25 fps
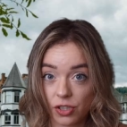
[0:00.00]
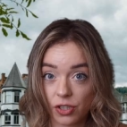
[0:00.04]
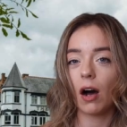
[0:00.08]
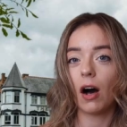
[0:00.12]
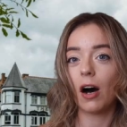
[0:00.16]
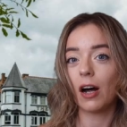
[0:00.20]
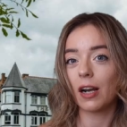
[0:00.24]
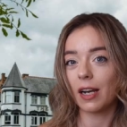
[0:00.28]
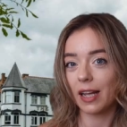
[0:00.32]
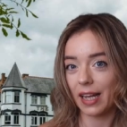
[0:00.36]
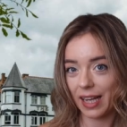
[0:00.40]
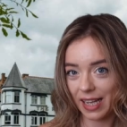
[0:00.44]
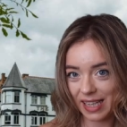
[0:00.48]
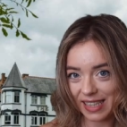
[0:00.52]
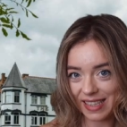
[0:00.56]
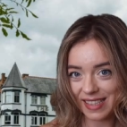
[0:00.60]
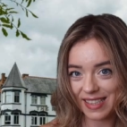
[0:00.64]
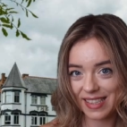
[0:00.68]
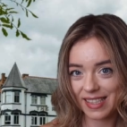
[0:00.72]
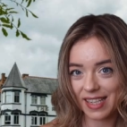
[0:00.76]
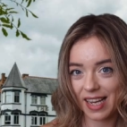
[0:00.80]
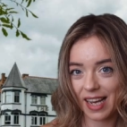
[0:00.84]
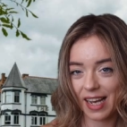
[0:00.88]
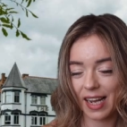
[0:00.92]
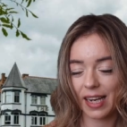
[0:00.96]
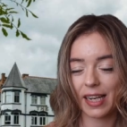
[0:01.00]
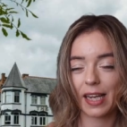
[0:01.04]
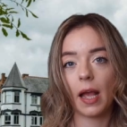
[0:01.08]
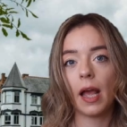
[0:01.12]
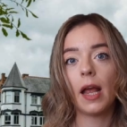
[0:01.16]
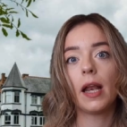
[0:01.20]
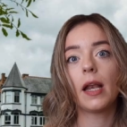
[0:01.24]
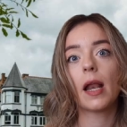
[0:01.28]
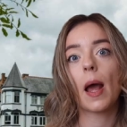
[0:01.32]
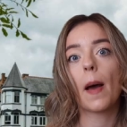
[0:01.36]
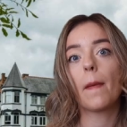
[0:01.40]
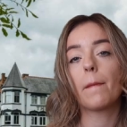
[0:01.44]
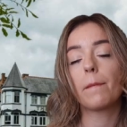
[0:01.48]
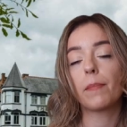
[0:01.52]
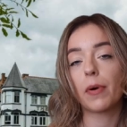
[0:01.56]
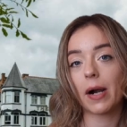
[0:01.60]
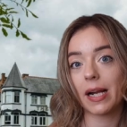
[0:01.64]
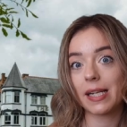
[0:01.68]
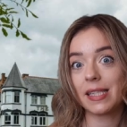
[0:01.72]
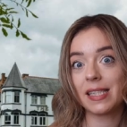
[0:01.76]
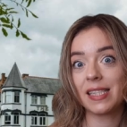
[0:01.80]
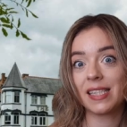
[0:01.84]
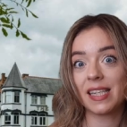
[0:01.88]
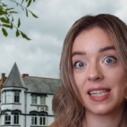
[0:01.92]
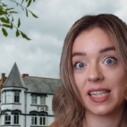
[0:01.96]
on a hillside in
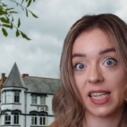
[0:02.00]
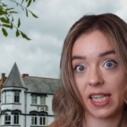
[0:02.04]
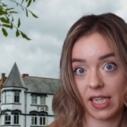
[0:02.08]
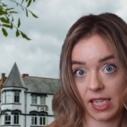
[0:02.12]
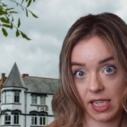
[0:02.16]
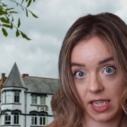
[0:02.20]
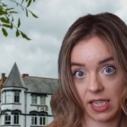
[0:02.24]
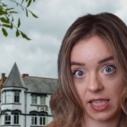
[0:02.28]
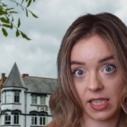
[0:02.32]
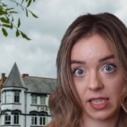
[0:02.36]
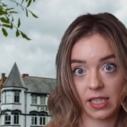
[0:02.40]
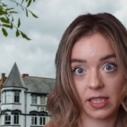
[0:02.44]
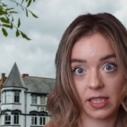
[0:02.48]
Preston.